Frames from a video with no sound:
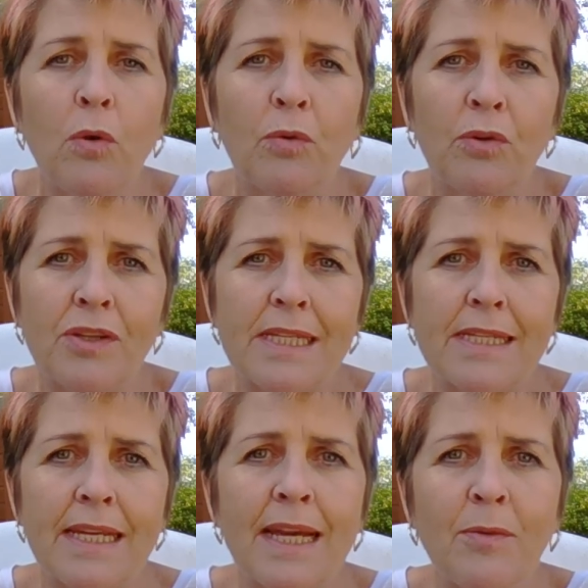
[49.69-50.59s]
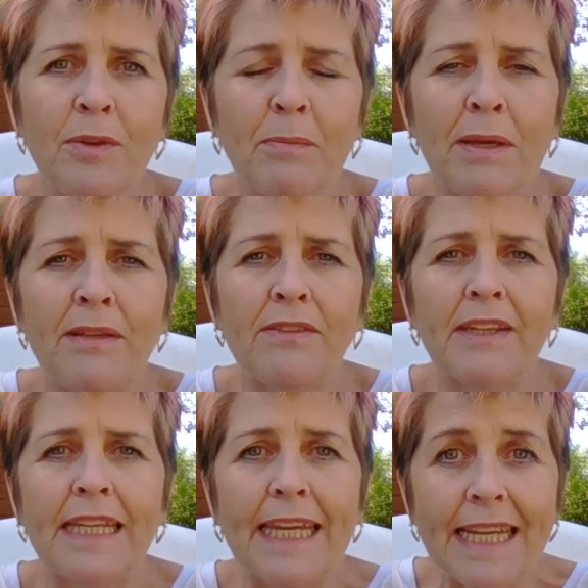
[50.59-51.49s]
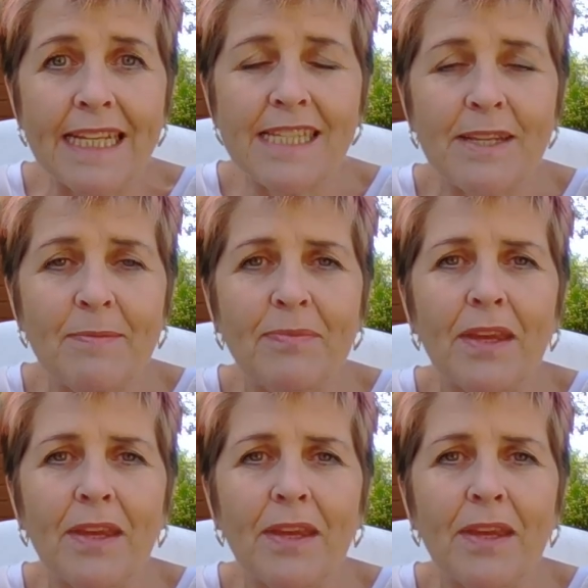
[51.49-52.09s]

We're going to start with a basic kit,